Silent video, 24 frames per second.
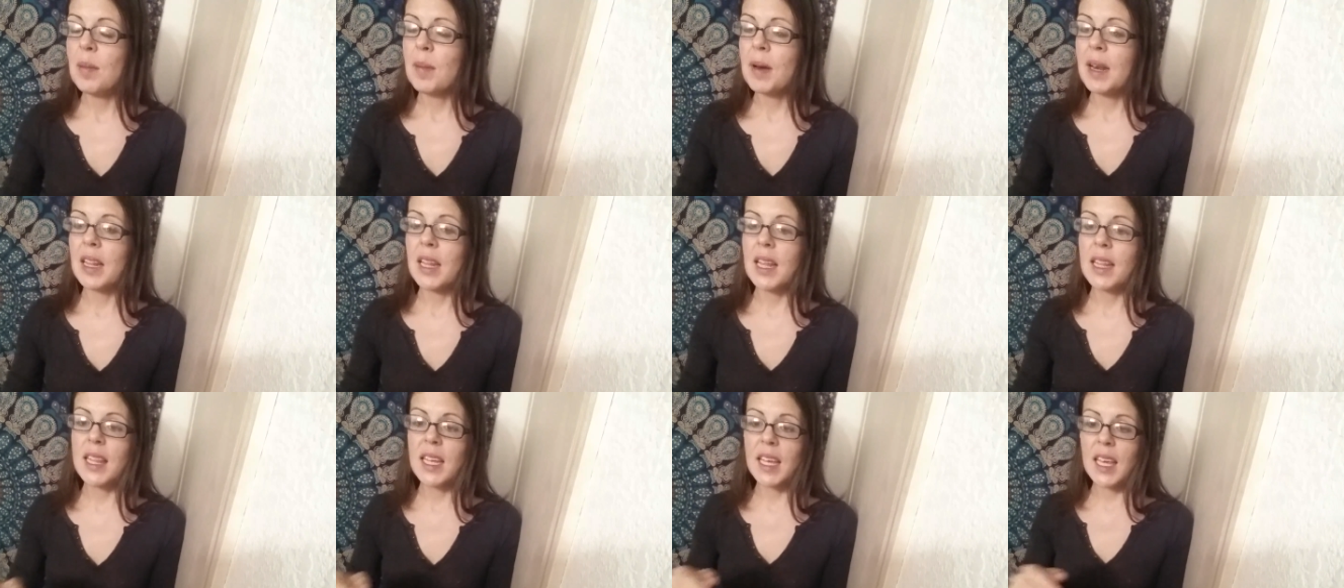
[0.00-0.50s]
I'm going
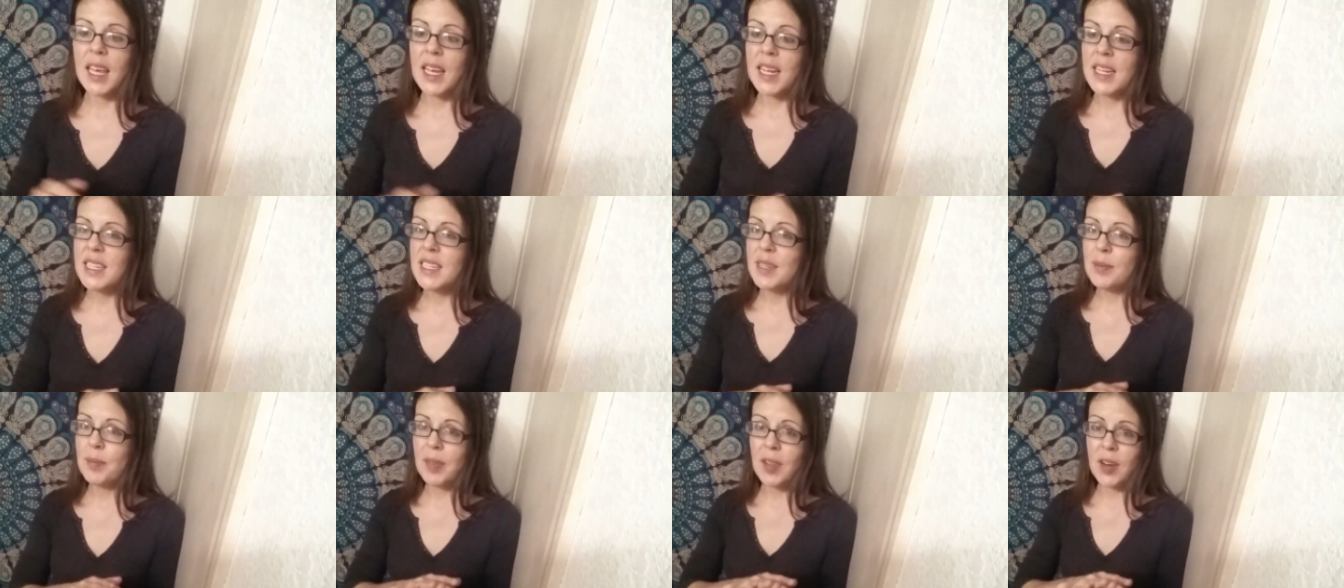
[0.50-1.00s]
to let the
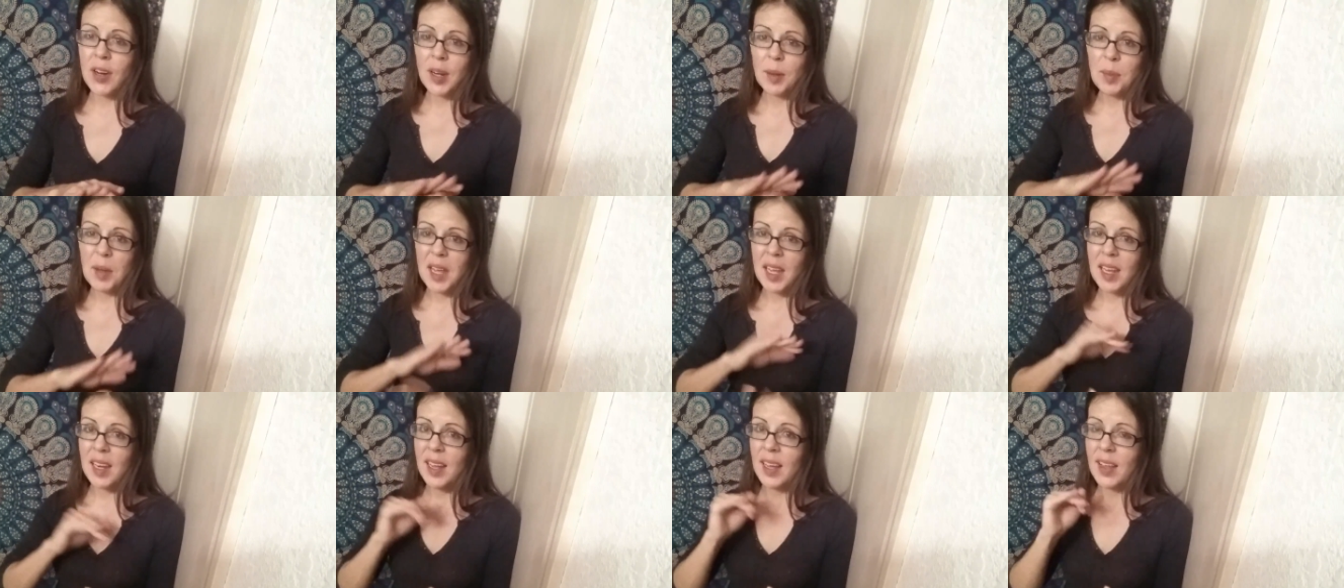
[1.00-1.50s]
kids, they're going
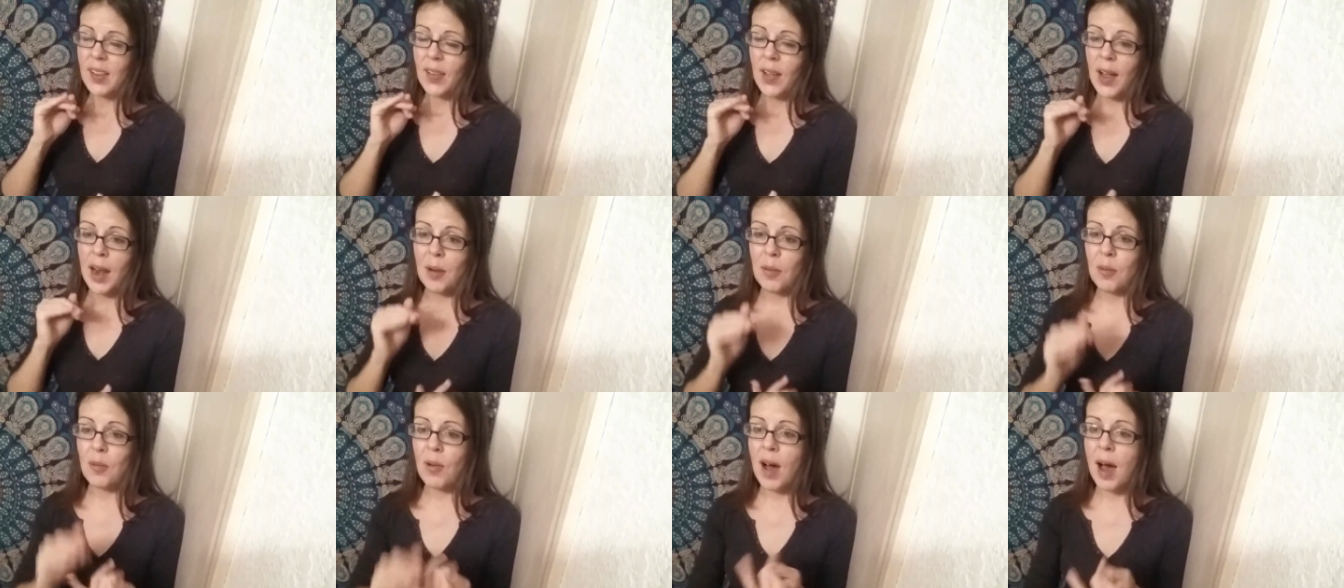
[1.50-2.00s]
to be eating a
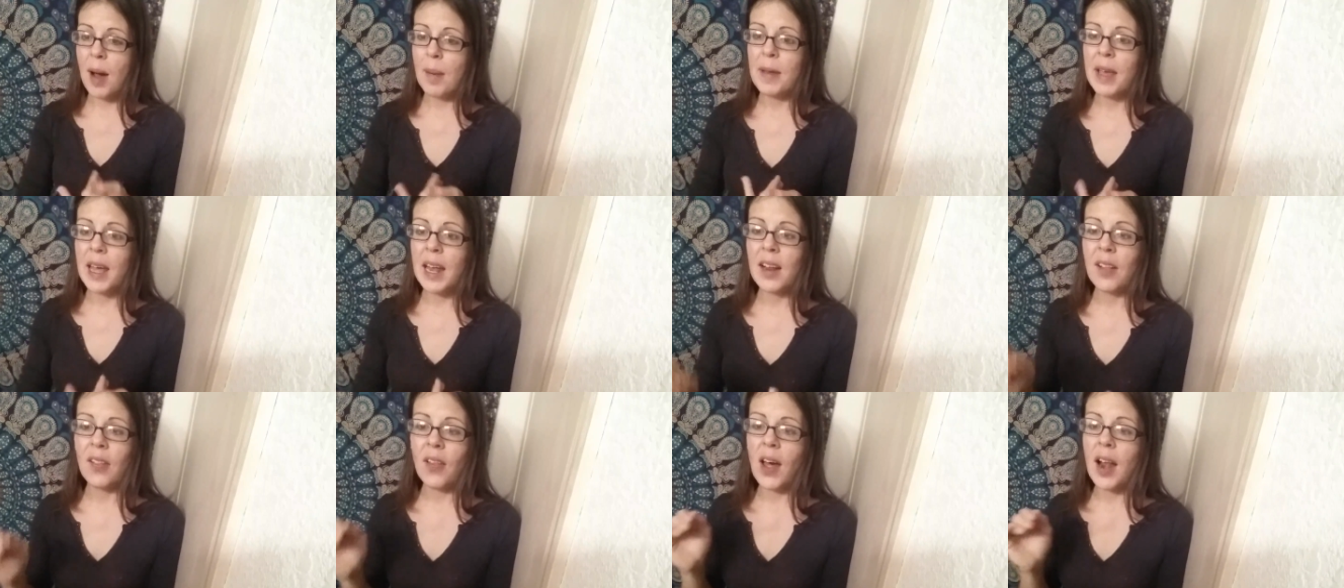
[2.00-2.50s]
lot of
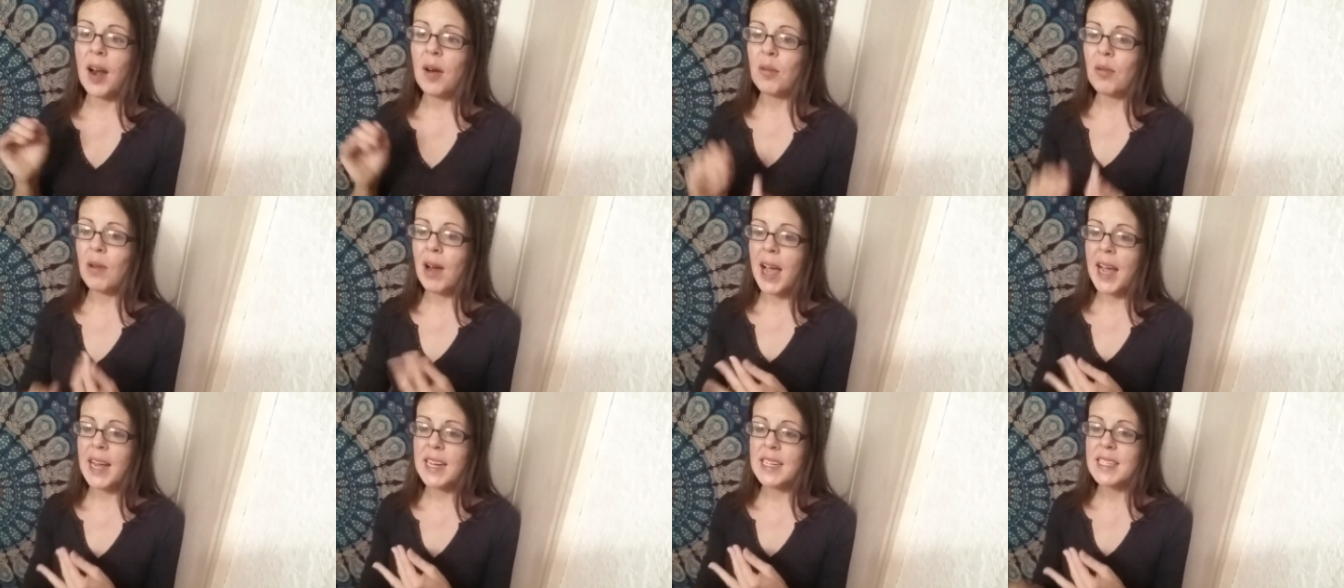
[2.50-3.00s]
ramen, a lot of
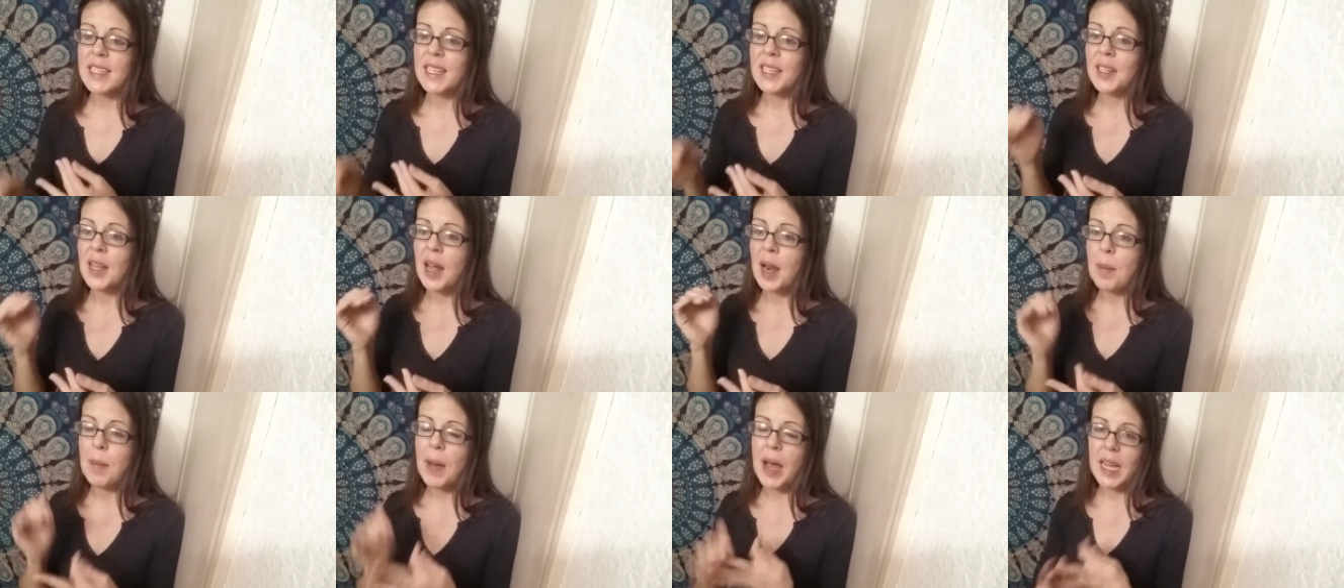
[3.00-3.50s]
rice, a
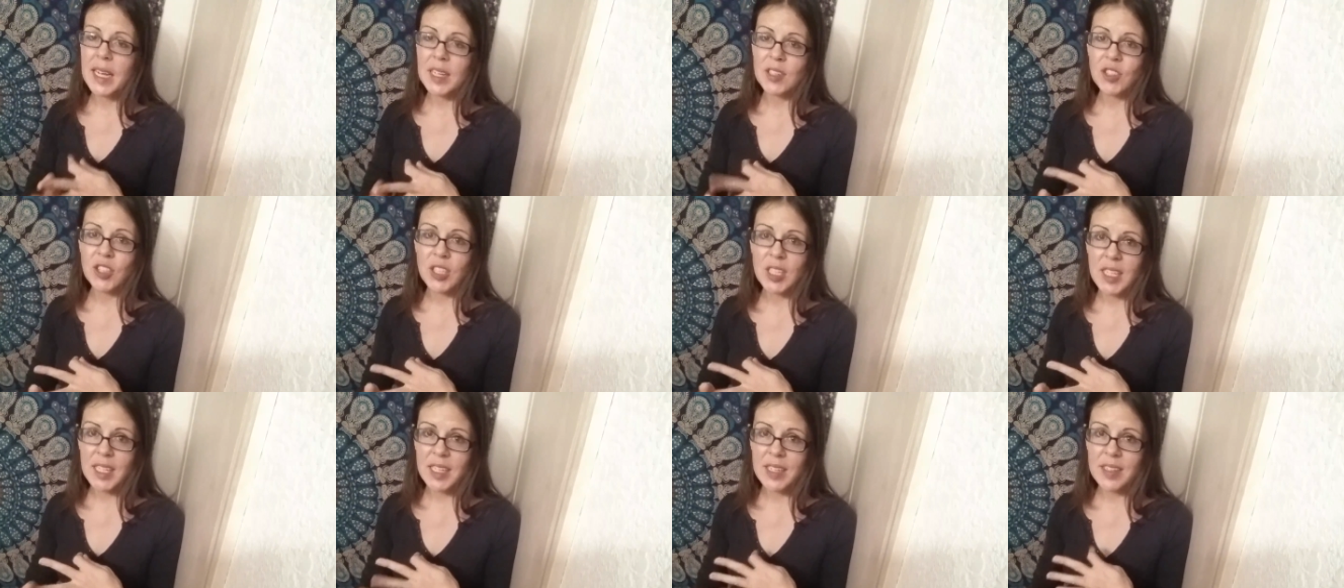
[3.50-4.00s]
lot of mac and
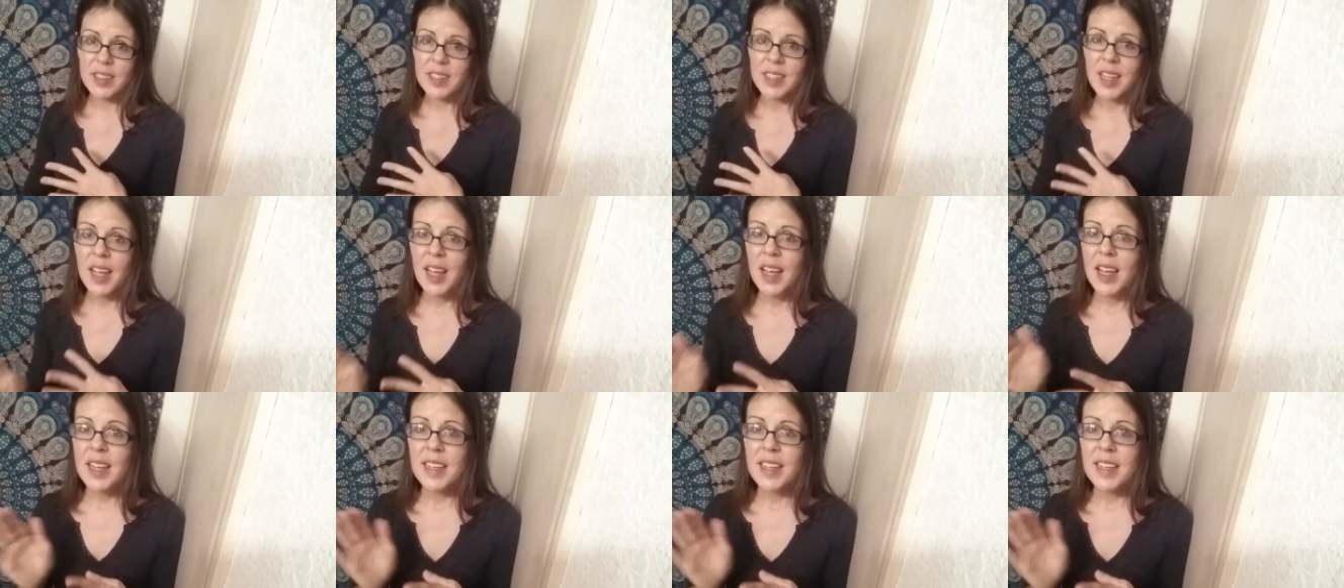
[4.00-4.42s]
cheese,